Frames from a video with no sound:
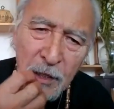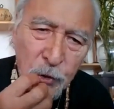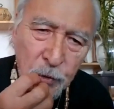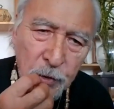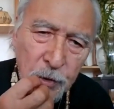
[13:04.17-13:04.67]

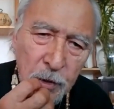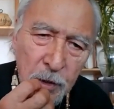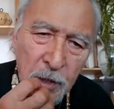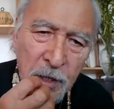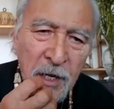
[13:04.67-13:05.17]
delicious
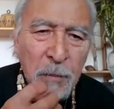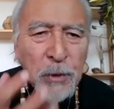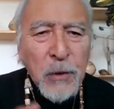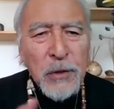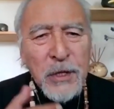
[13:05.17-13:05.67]

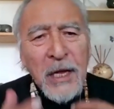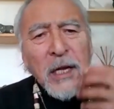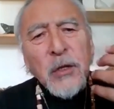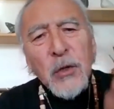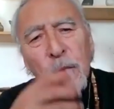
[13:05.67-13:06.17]
because they
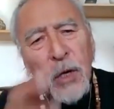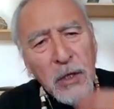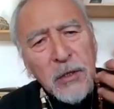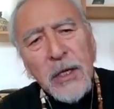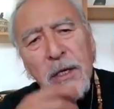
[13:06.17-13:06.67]
had to
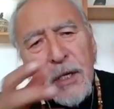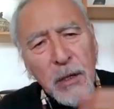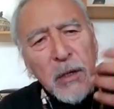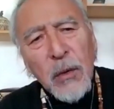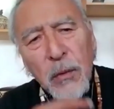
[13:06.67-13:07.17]

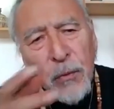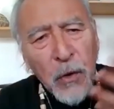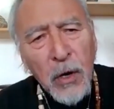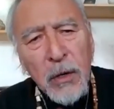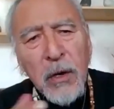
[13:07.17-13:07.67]
constantly
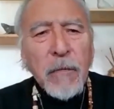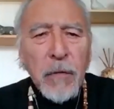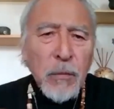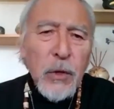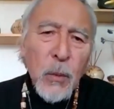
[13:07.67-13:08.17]
run
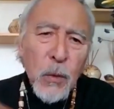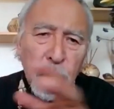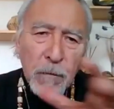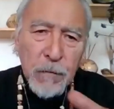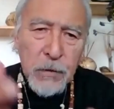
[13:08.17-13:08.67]
from the
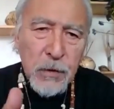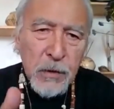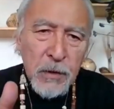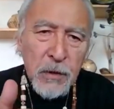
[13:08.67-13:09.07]
wolves.